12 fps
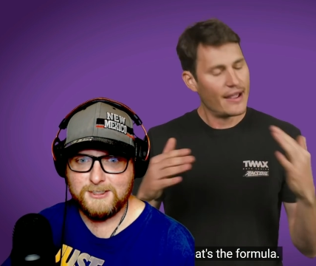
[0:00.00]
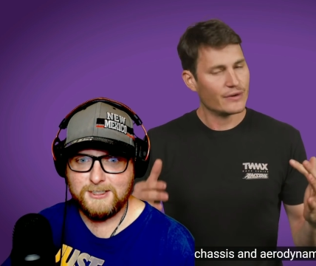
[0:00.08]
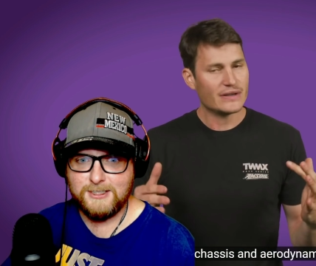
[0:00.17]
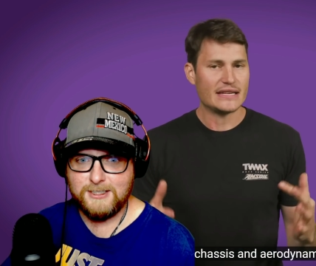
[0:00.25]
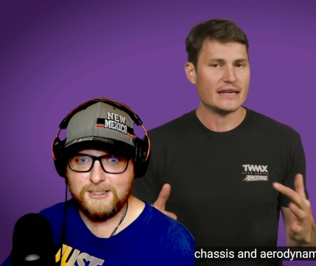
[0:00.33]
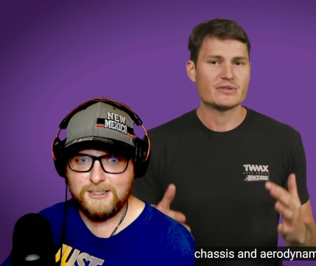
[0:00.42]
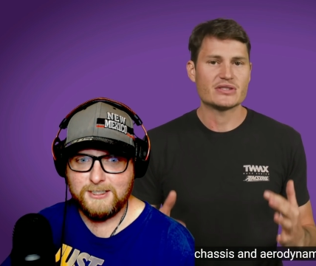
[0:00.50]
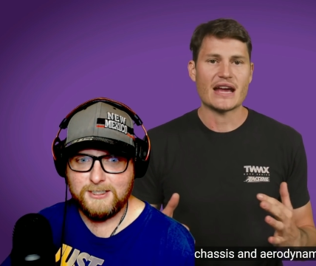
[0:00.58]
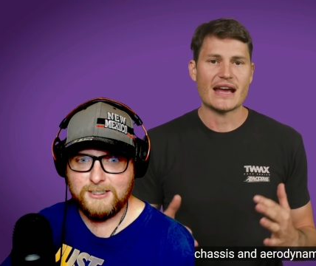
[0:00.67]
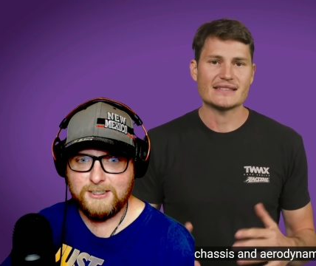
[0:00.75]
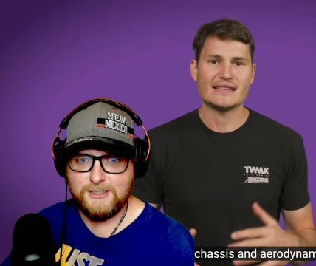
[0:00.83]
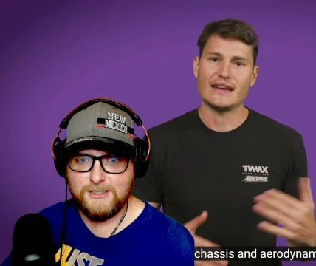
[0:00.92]
Speaker 1: Every team's
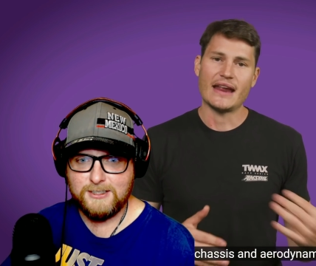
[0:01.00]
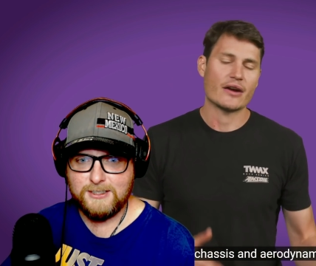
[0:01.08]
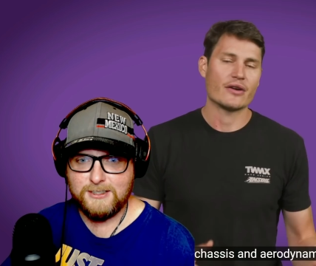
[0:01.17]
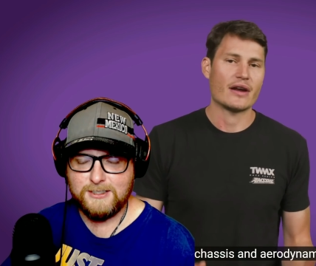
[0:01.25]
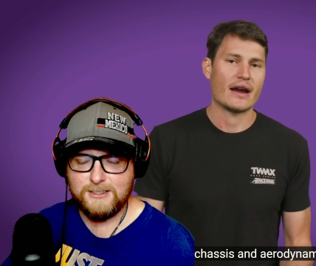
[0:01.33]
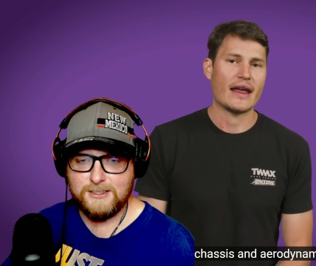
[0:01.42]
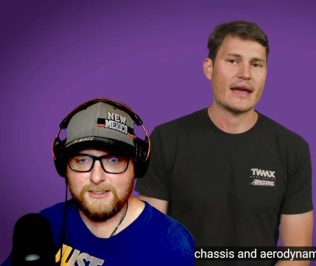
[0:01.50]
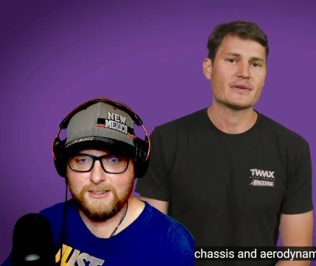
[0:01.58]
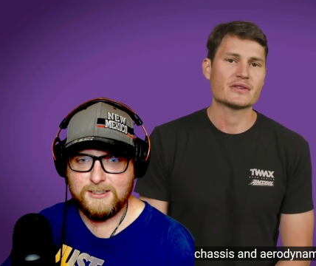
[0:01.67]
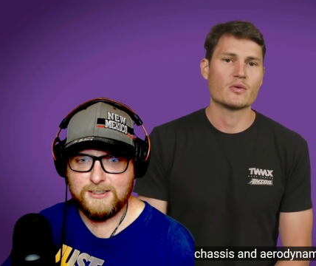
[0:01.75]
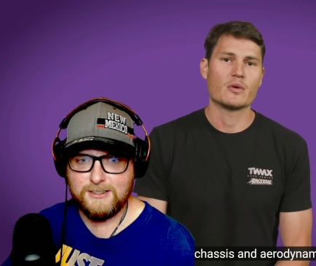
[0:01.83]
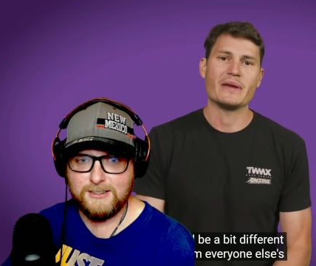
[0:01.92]
chassis and
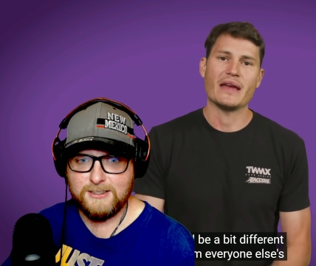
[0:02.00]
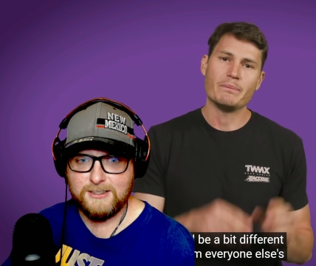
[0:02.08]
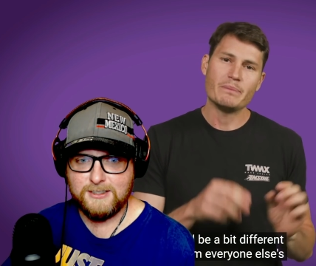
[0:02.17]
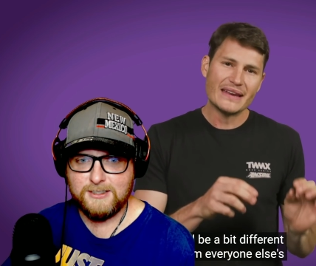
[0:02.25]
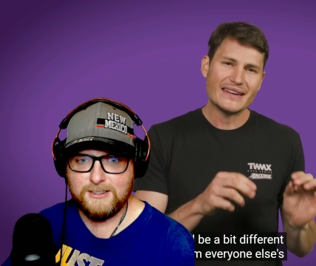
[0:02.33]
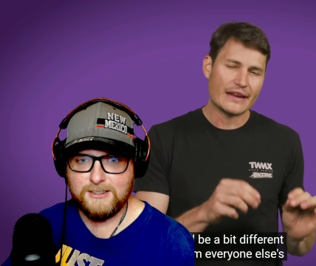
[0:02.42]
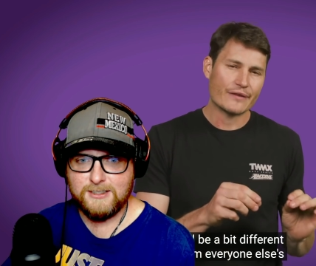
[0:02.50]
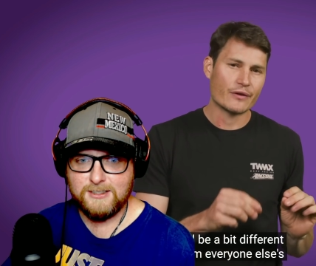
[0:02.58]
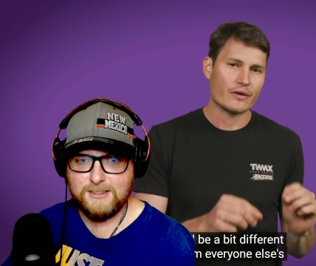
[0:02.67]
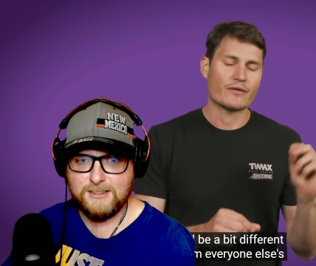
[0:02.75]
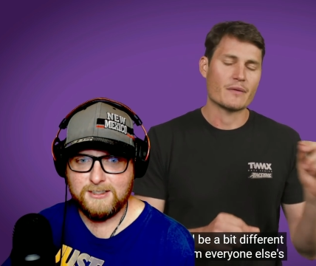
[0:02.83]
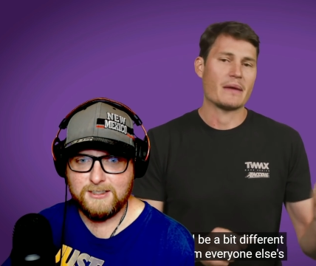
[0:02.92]
aerodynamics will be a bit
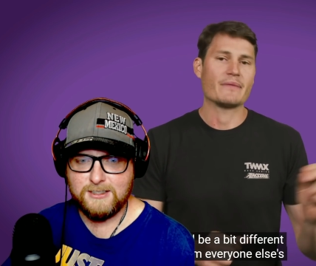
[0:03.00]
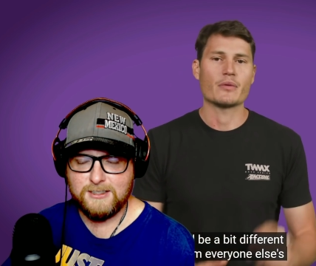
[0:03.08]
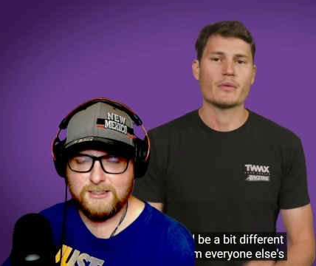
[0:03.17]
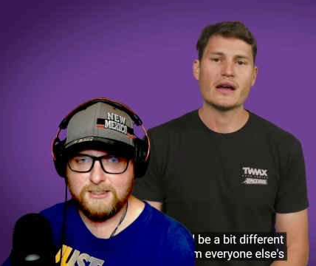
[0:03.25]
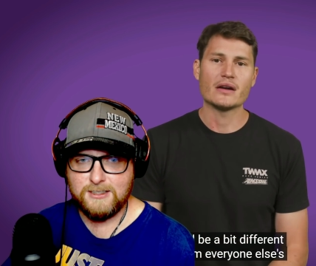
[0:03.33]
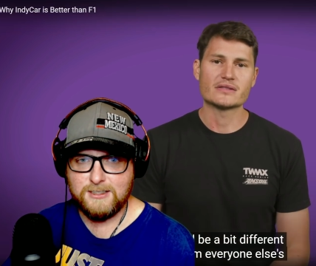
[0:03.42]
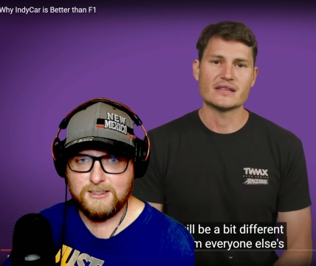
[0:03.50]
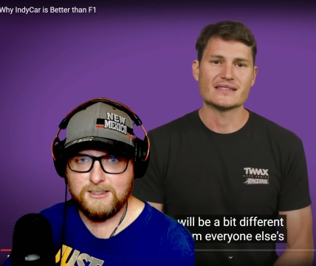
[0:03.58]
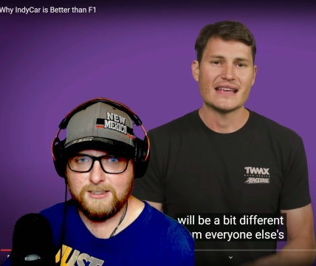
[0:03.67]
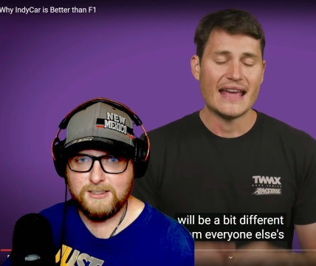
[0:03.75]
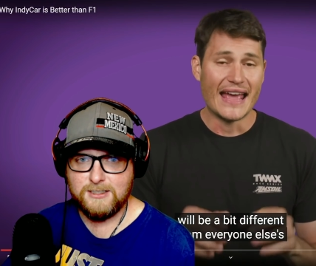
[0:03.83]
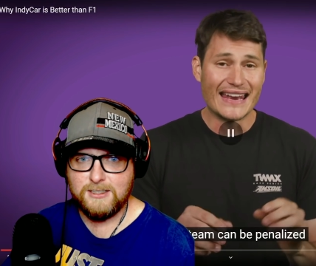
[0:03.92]
different from everyone
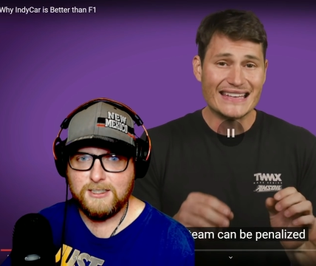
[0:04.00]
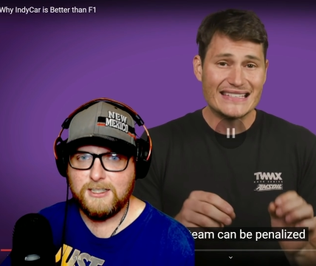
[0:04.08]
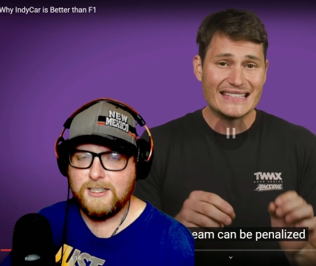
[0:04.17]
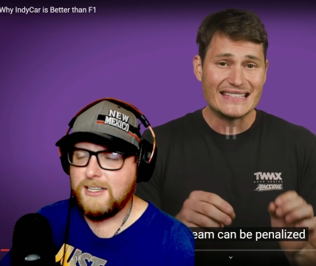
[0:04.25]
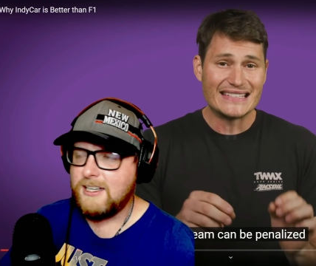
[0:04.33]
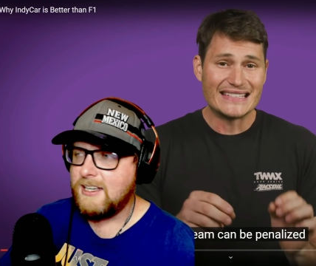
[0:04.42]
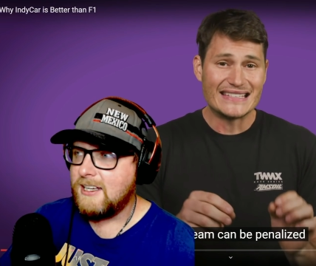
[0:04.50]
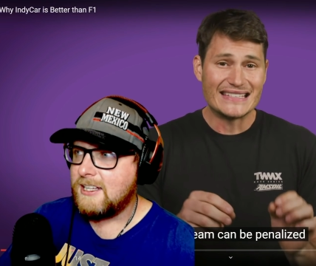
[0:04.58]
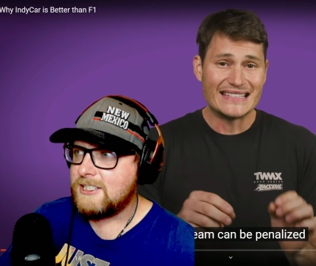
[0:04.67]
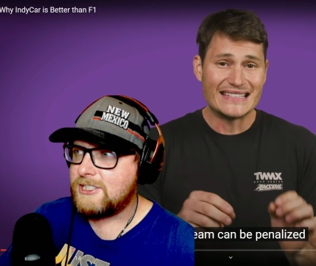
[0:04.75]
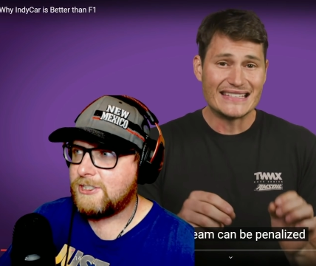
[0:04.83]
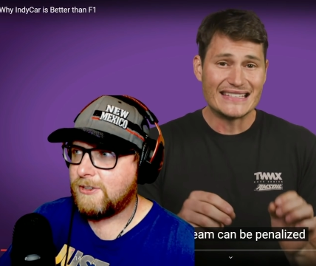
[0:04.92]
else's, and it
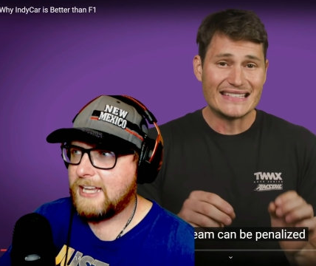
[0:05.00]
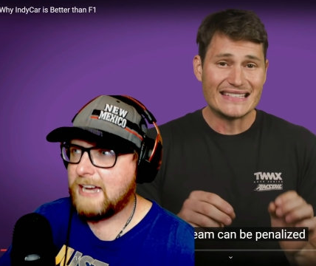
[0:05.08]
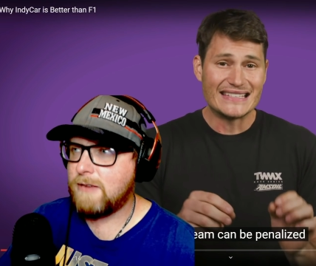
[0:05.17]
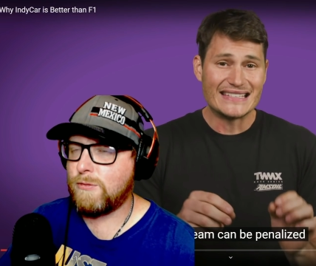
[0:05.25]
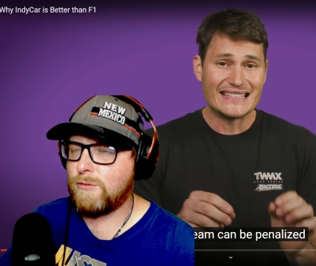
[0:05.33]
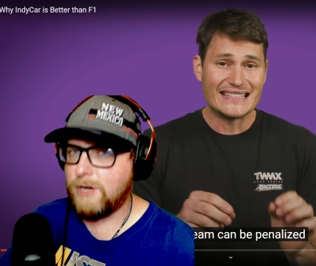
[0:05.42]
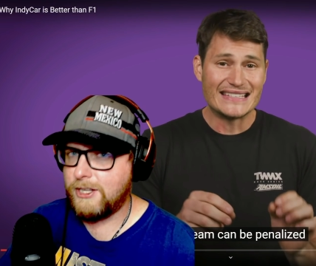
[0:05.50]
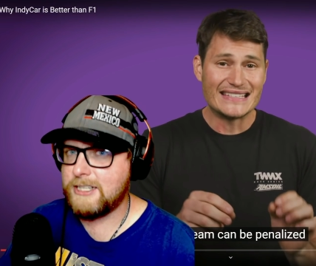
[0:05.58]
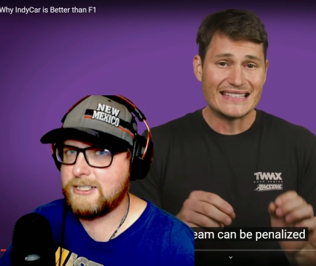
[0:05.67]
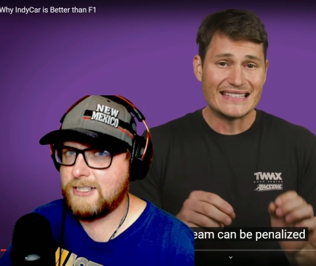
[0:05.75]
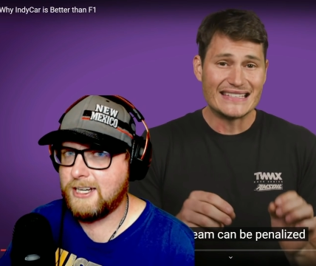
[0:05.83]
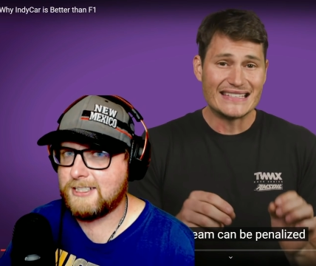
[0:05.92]
Speaker 2: so that really
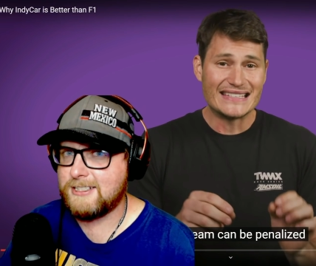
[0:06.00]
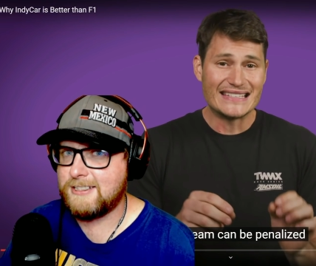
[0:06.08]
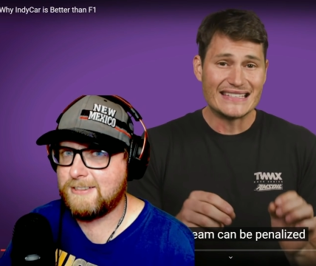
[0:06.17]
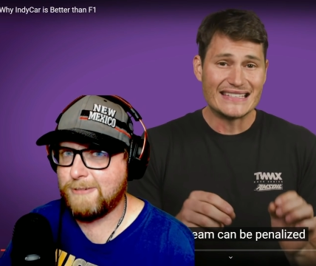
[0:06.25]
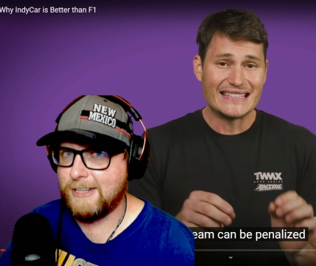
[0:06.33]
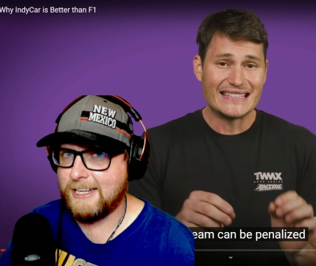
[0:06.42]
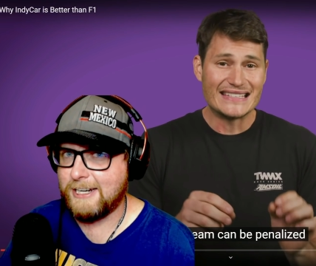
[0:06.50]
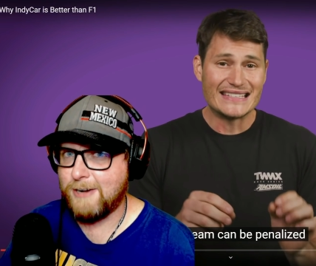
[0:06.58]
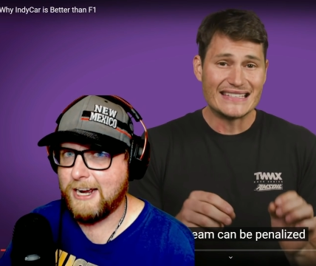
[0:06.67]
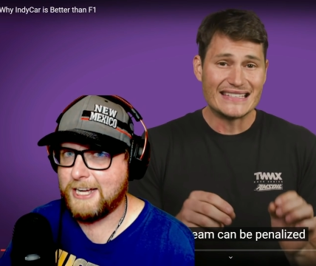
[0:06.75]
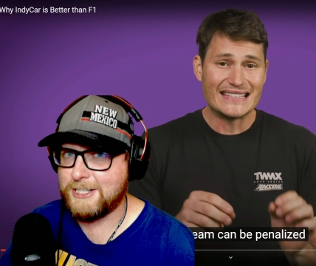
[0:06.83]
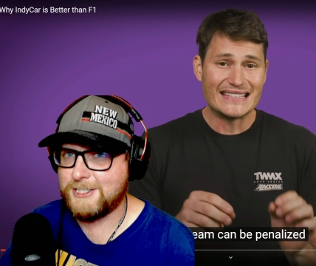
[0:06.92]
sucks when they
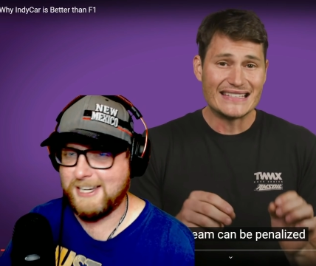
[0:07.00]
crash.